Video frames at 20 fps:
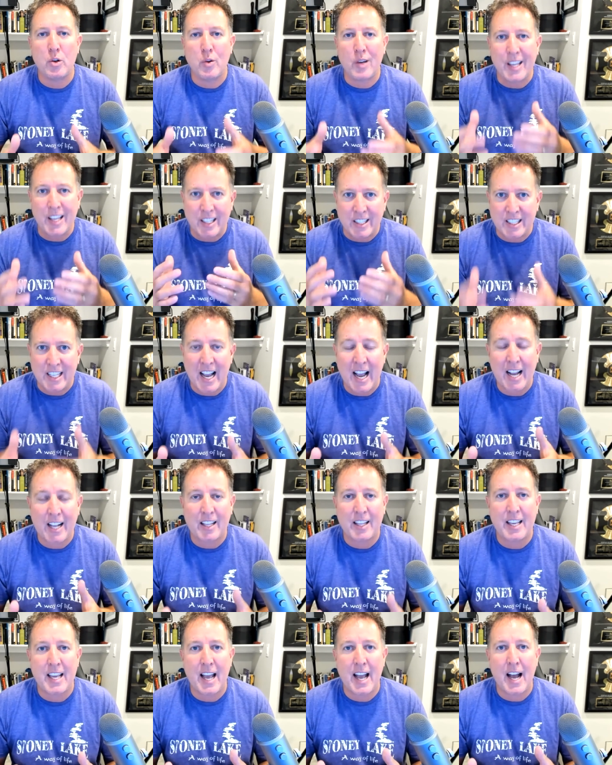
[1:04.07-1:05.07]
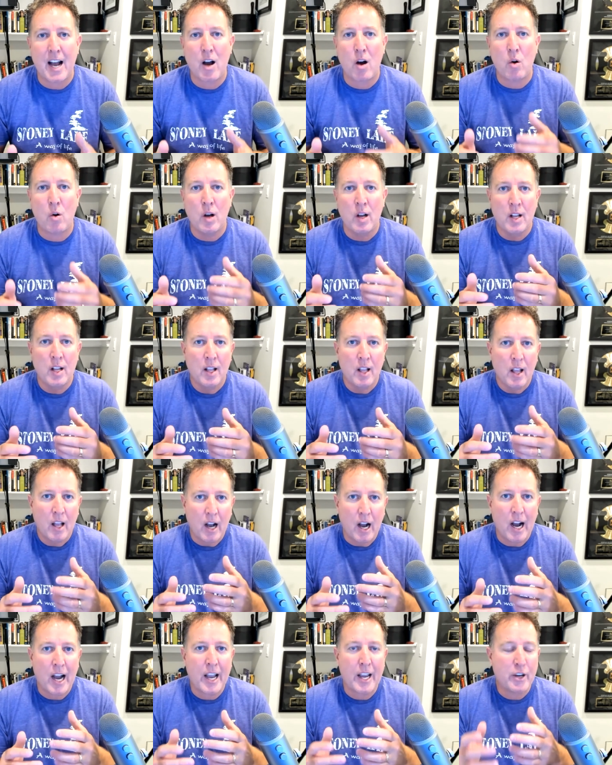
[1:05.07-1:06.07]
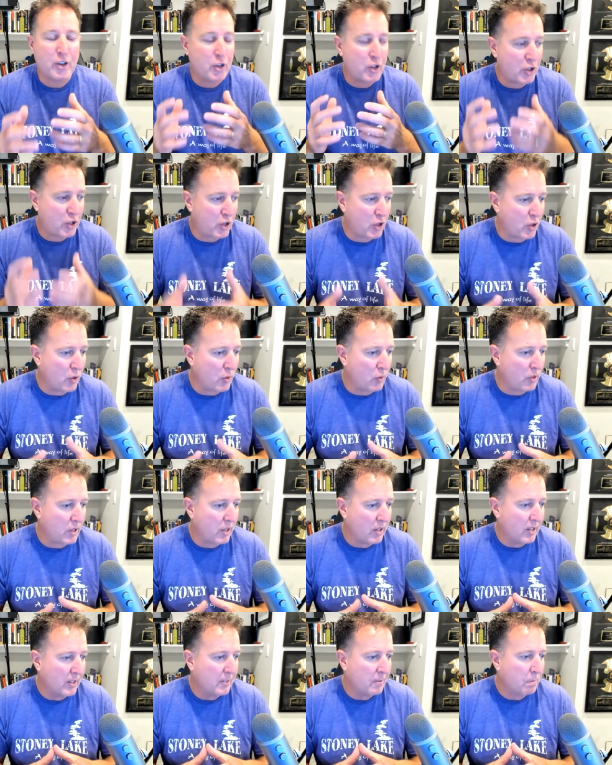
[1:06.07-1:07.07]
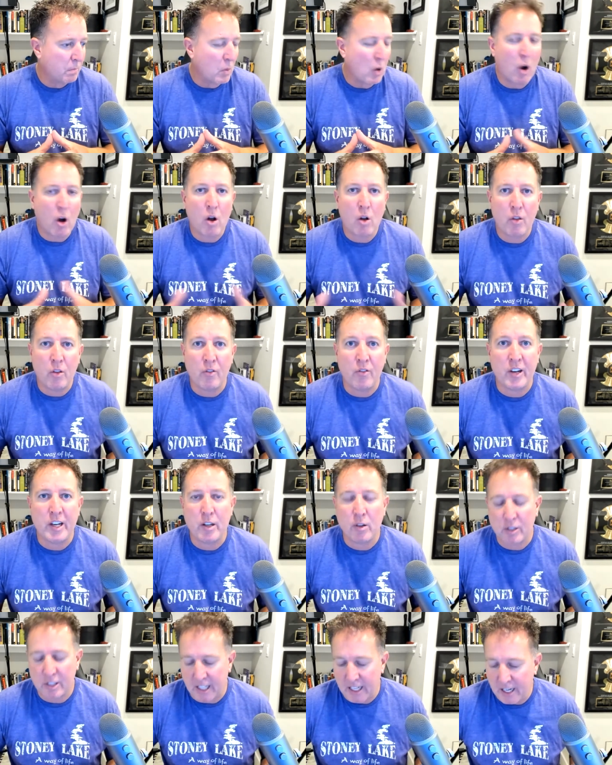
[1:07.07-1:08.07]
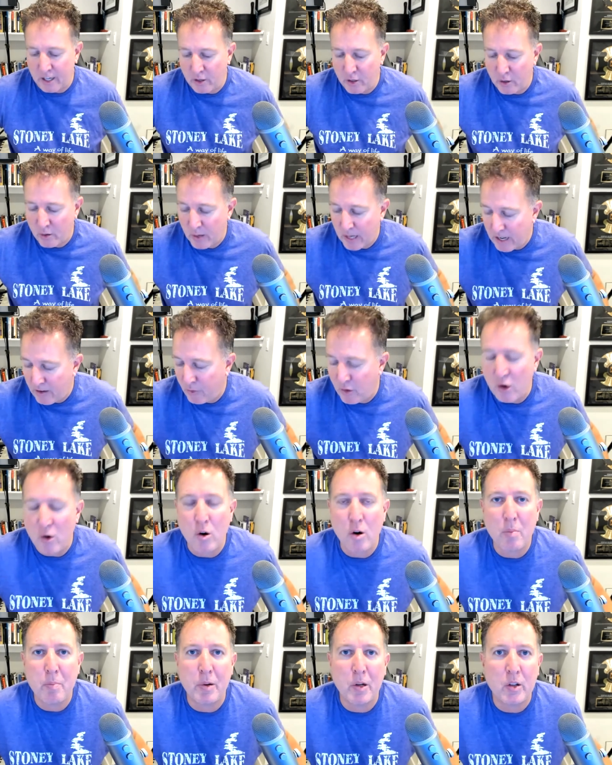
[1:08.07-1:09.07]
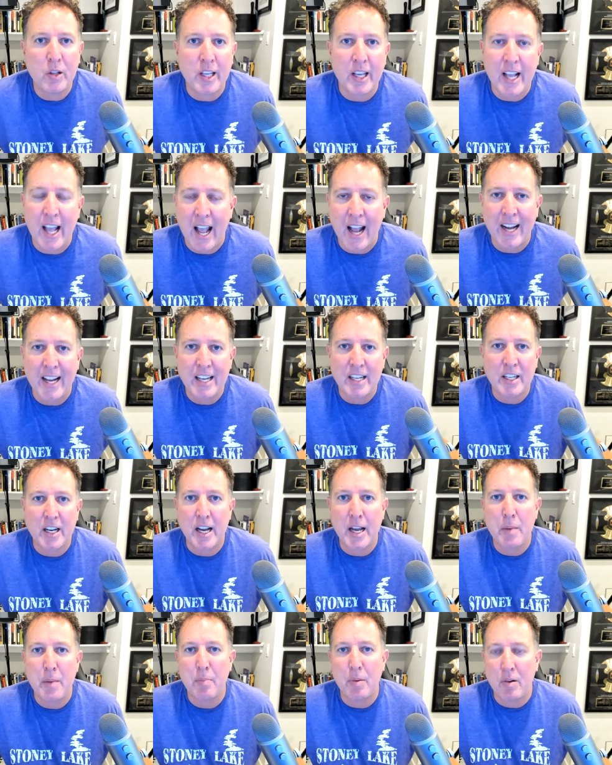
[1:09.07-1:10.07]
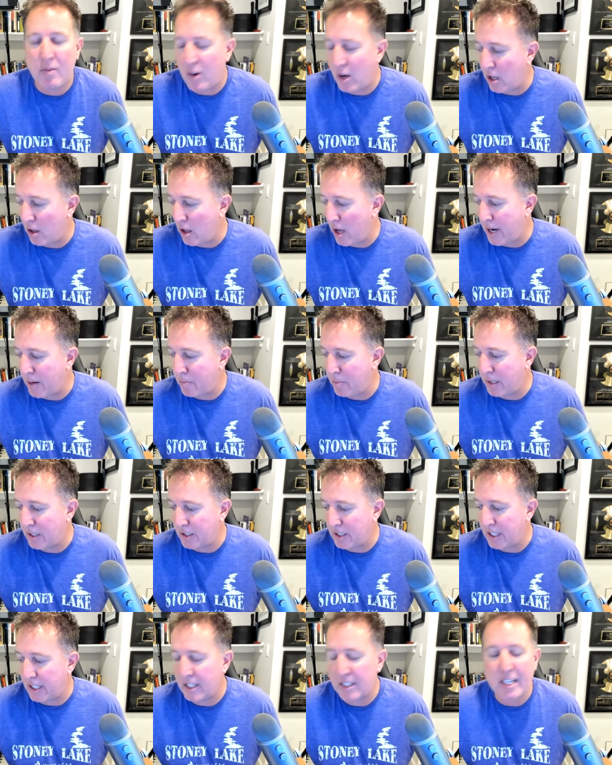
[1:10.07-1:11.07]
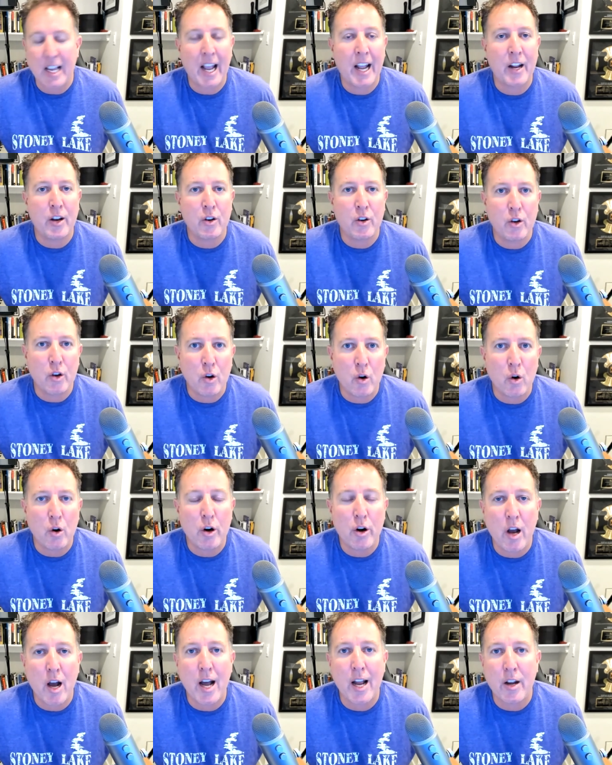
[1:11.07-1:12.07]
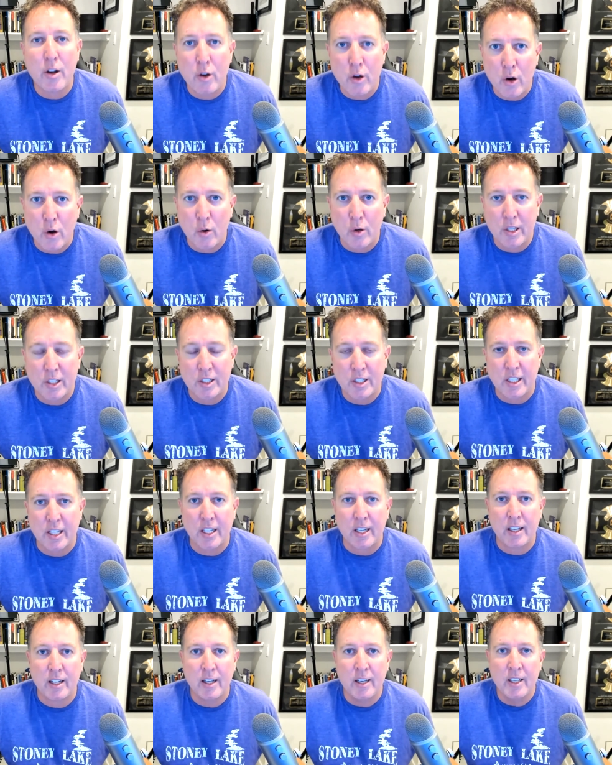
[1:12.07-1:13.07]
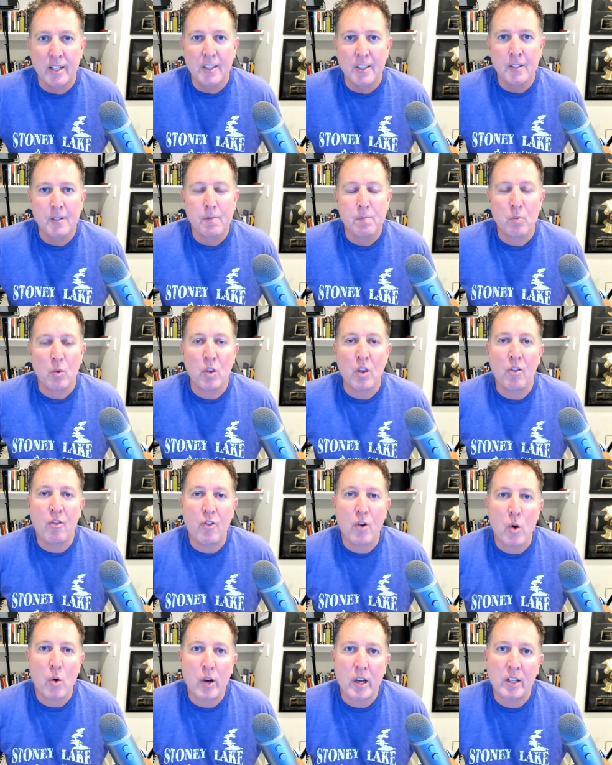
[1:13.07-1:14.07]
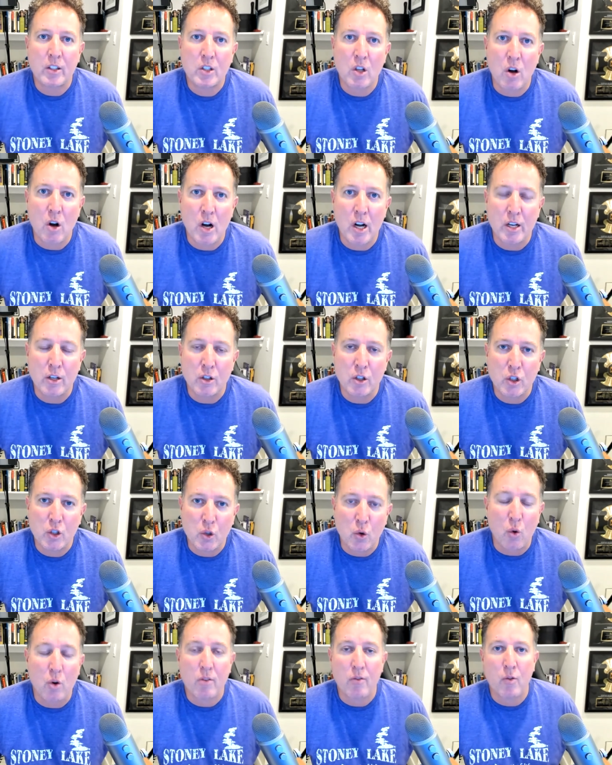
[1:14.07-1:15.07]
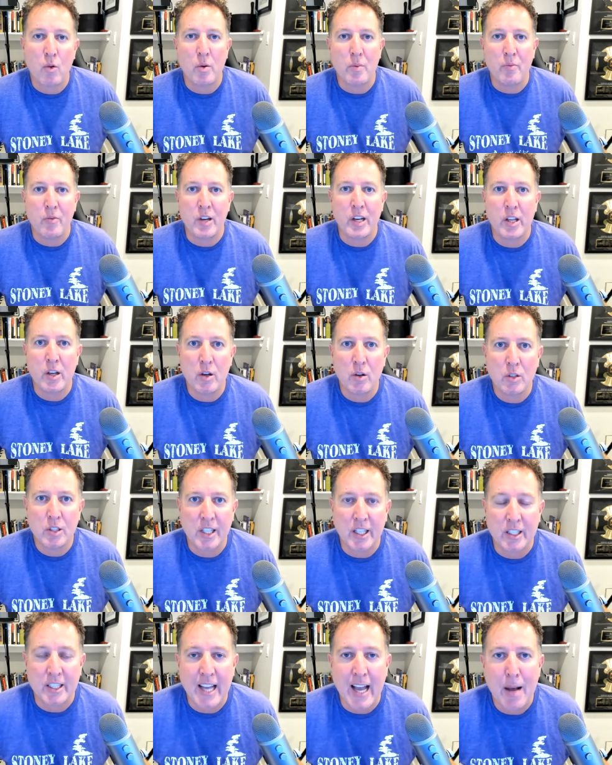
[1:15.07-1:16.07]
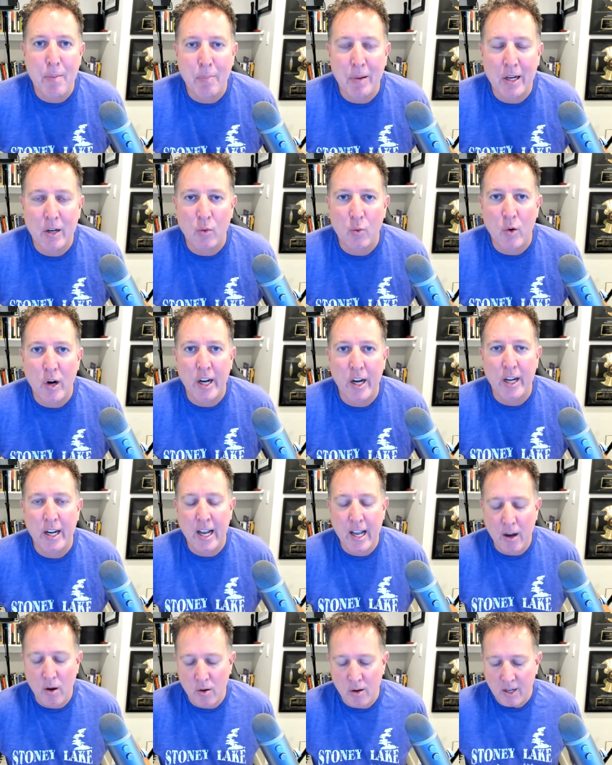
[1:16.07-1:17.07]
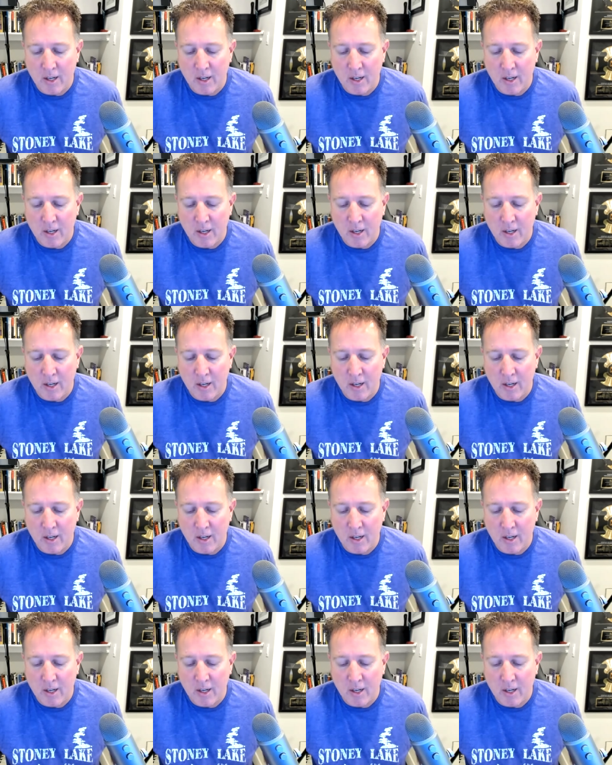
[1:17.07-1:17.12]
exactly how I shoot all the videos that I do. If you're building any type of online business and you're not noticing the focus on short form videos that's happening right now,